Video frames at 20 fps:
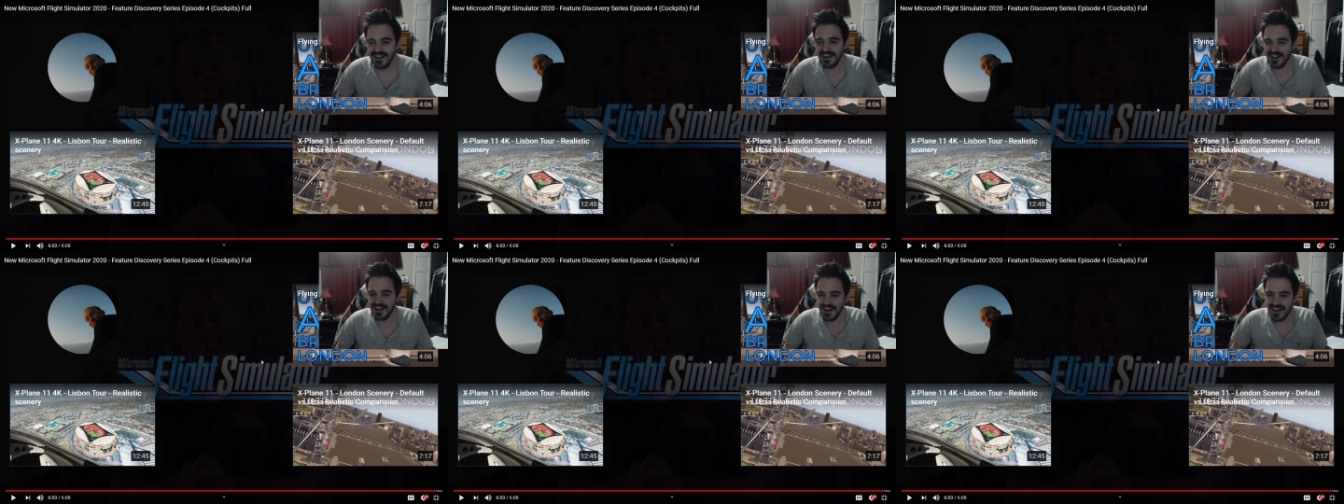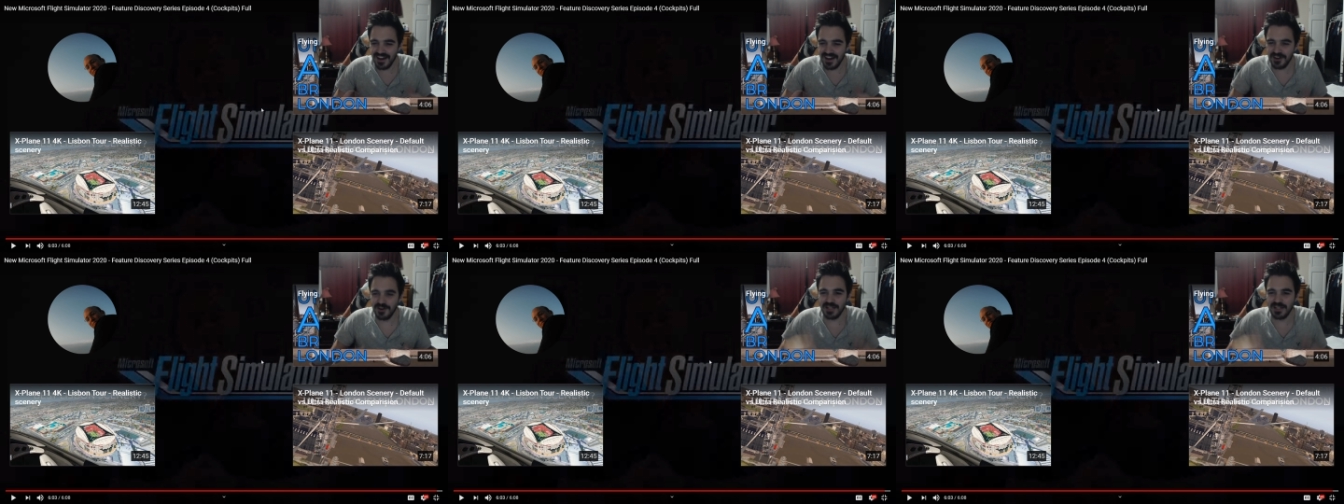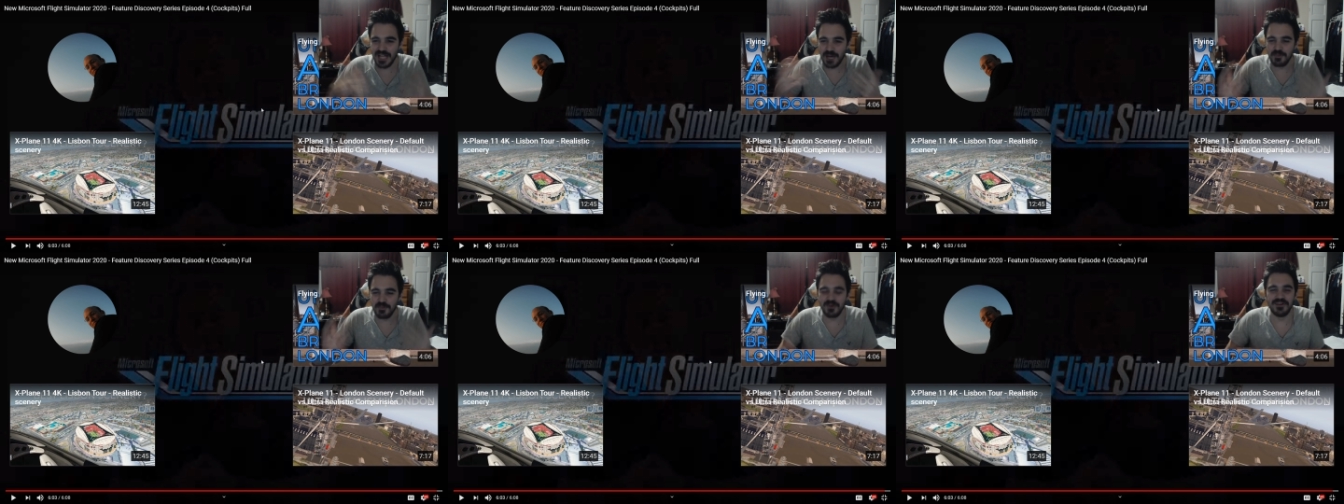I know a
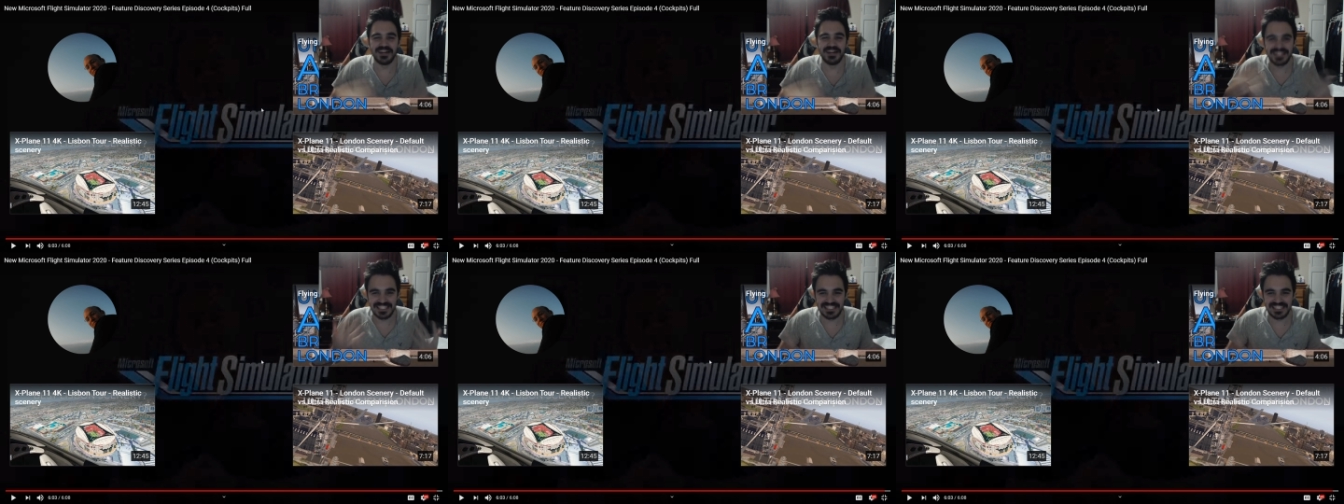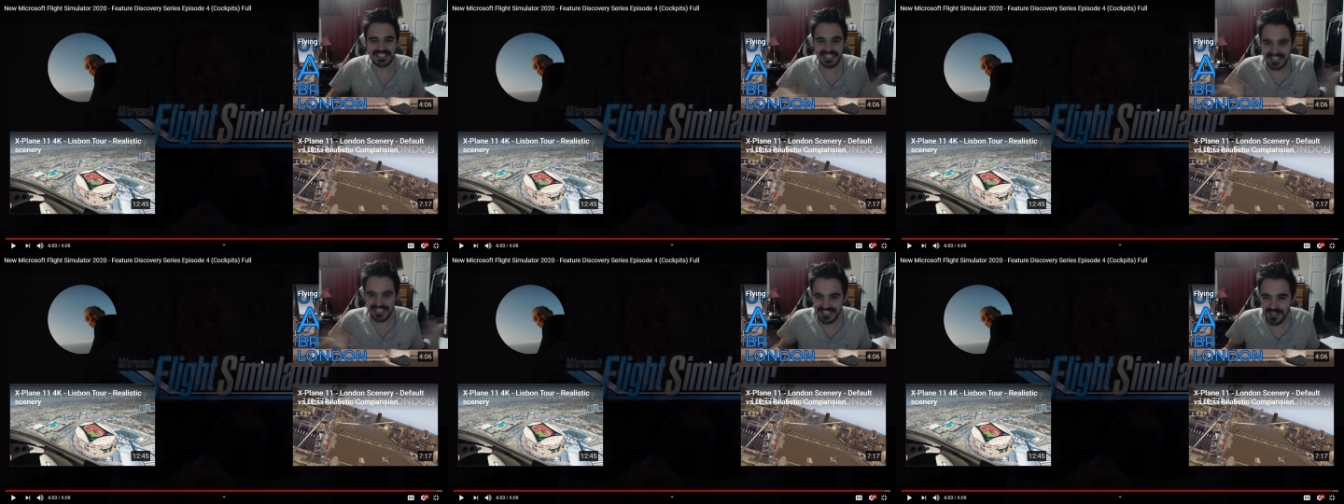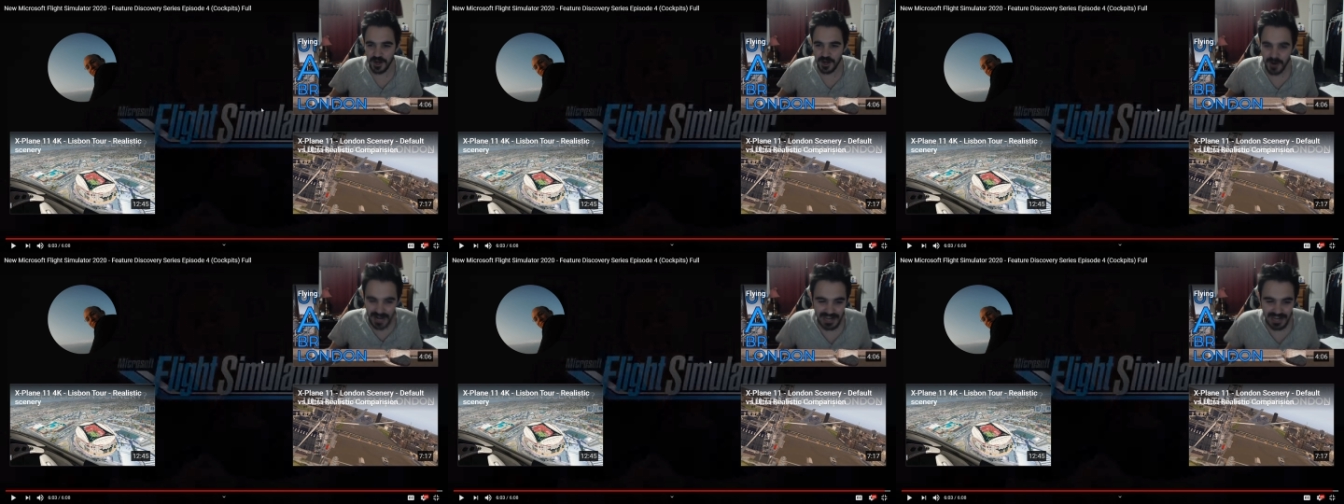lot of people like to see,
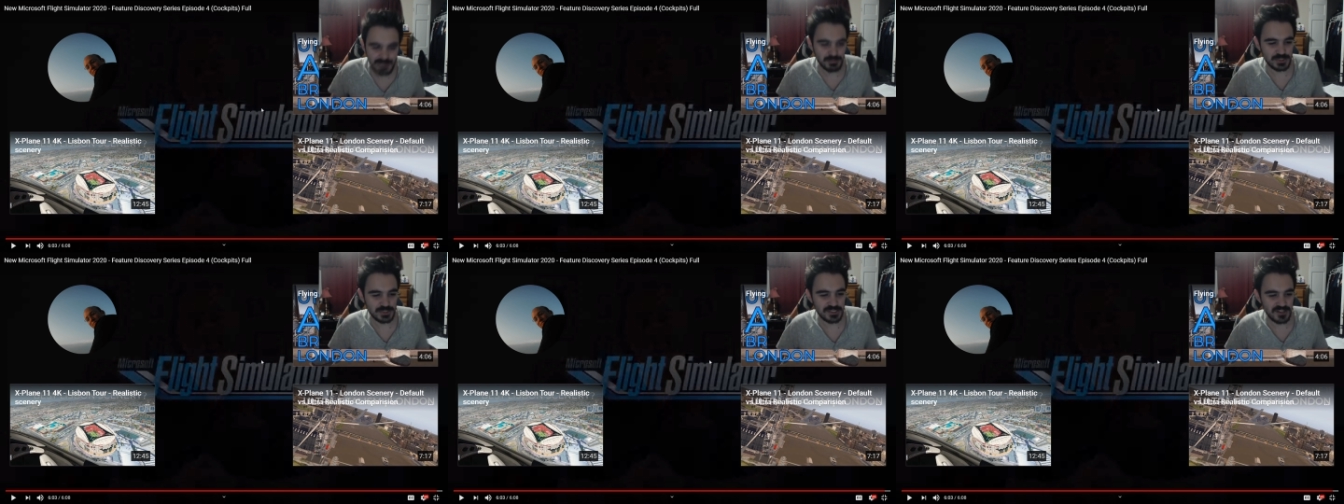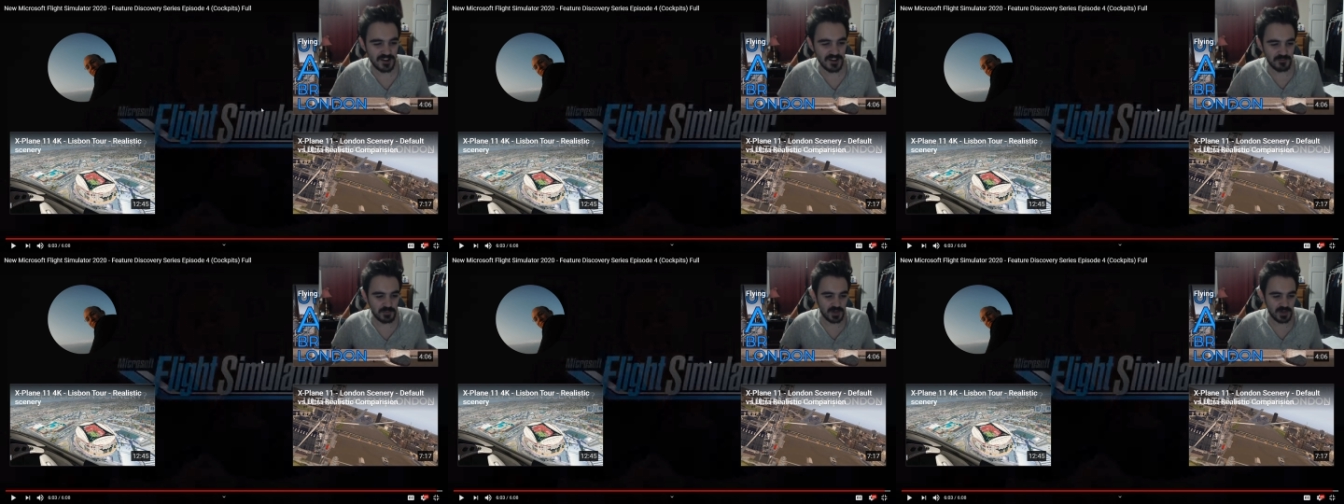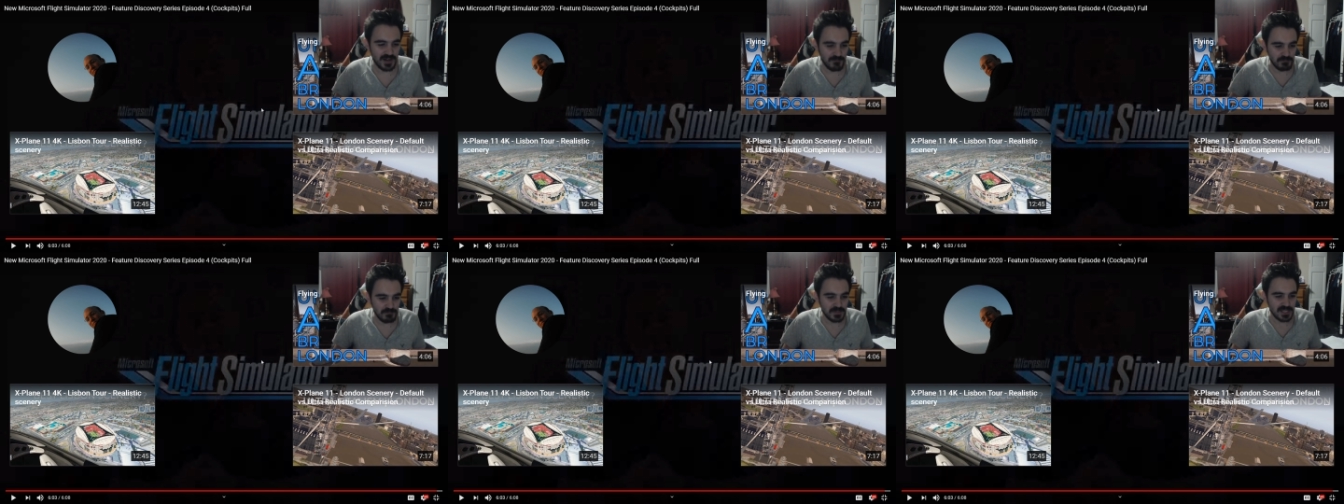hype stuff,
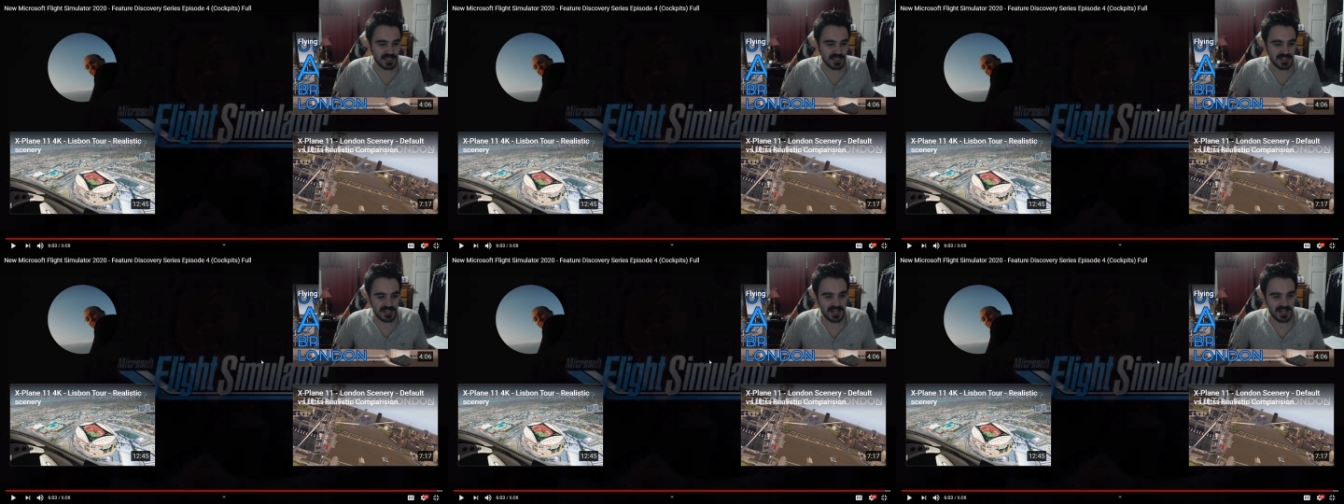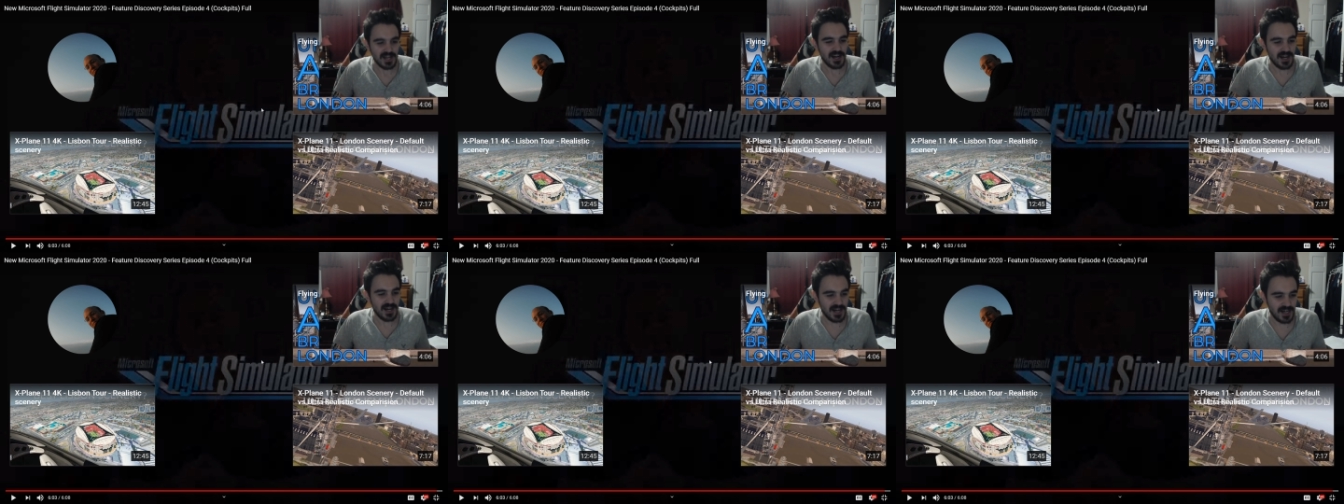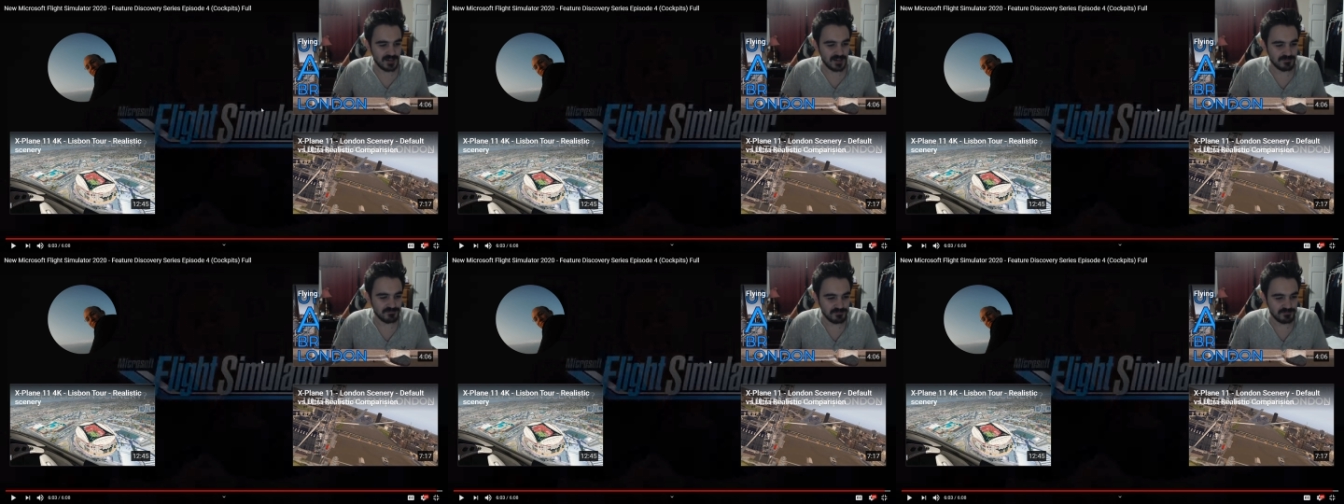but
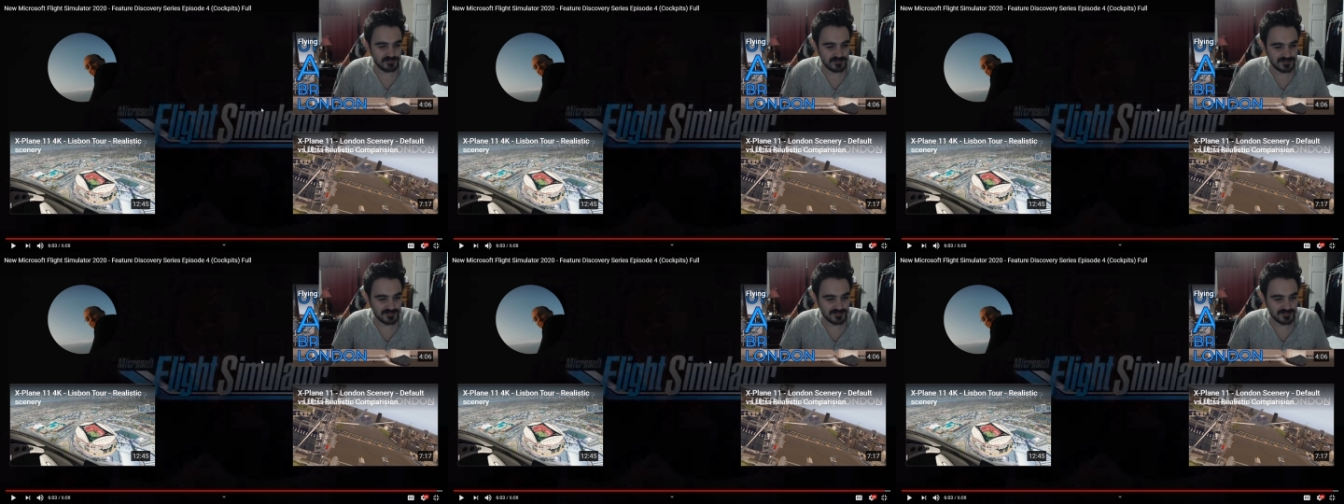I